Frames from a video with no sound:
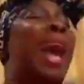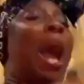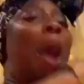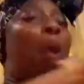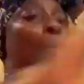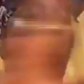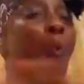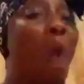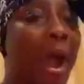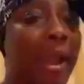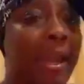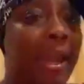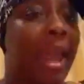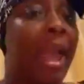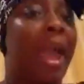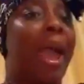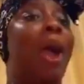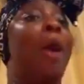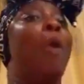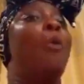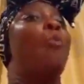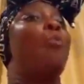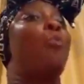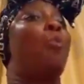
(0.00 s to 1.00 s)
are one.
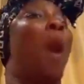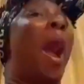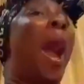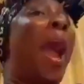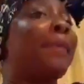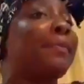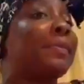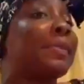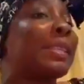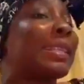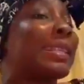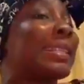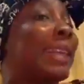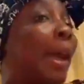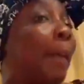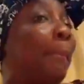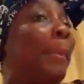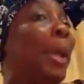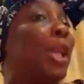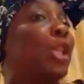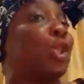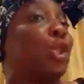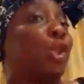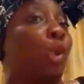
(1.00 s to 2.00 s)
Wives,
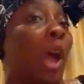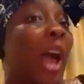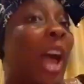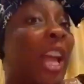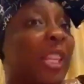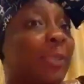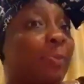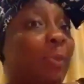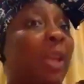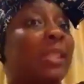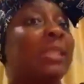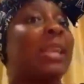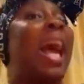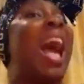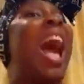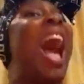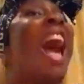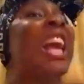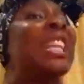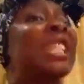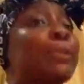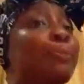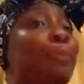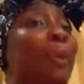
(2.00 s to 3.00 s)
submit to your husbands.
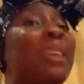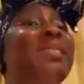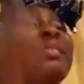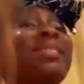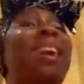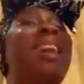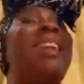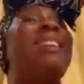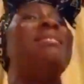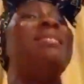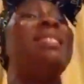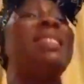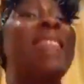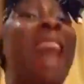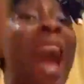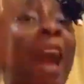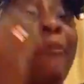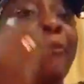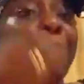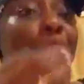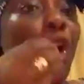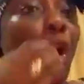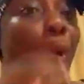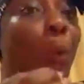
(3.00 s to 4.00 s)
Husbands,
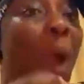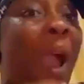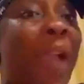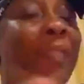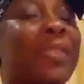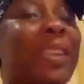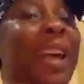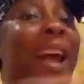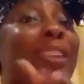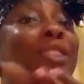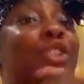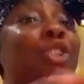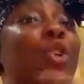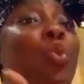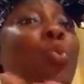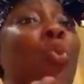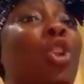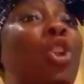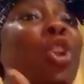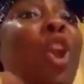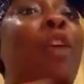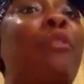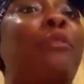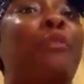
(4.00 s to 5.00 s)
love your wives as
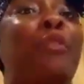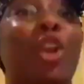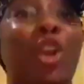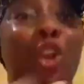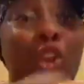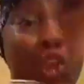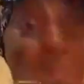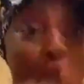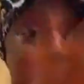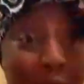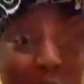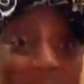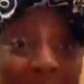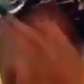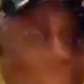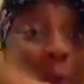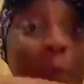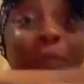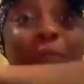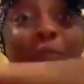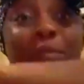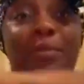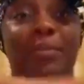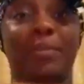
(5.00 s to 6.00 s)
you love yourself.